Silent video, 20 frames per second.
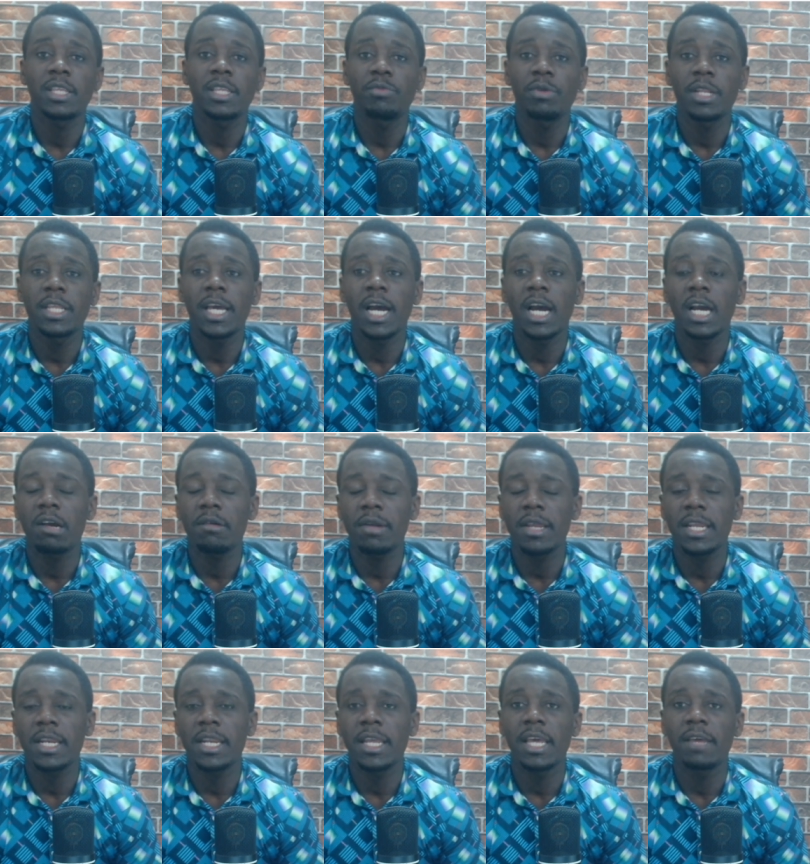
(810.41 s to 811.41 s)
really
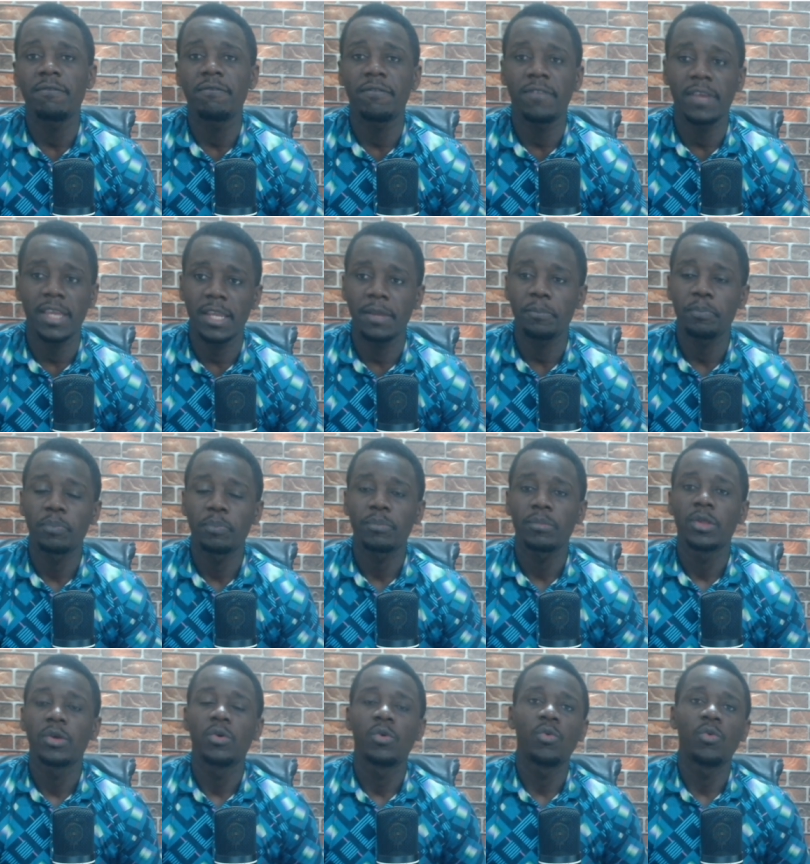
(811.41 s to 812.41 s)
agreed a fee
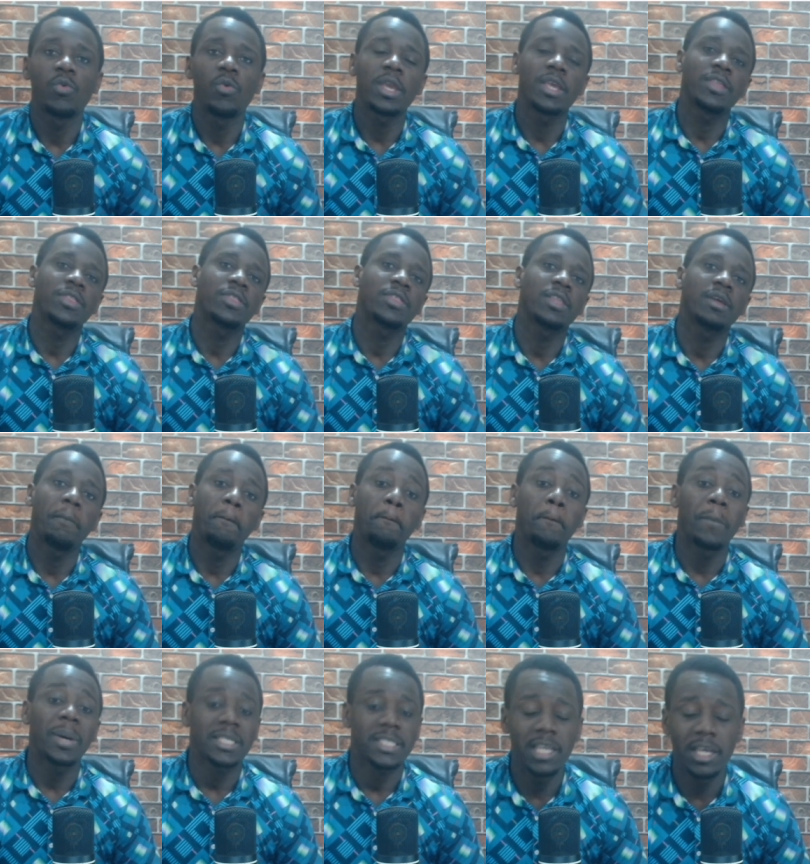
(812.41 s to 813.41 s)
with
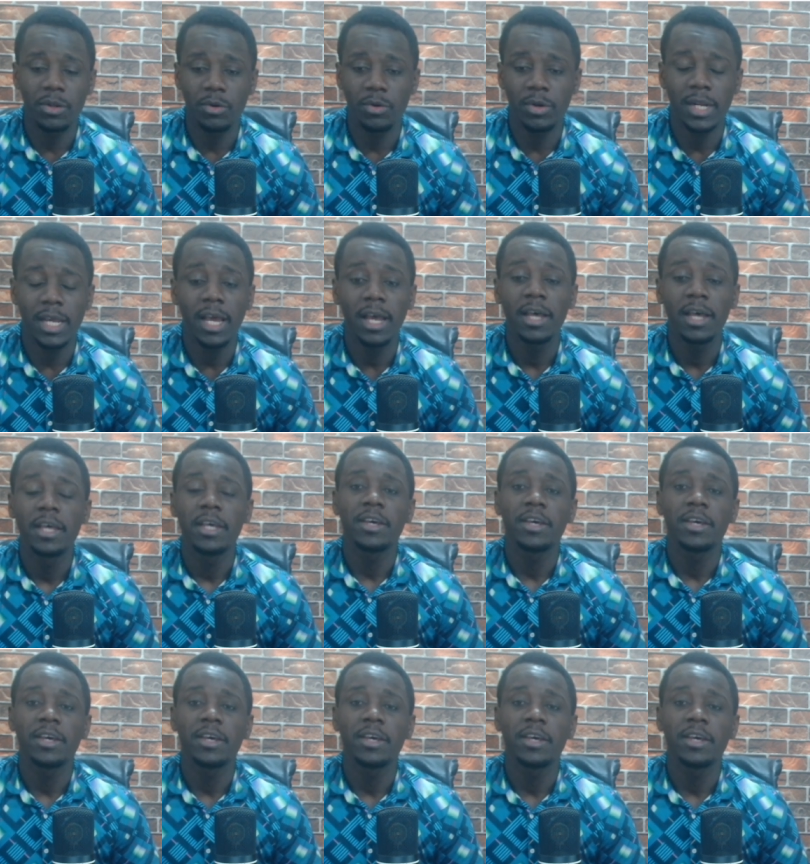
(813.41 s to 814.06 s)
Barcelona,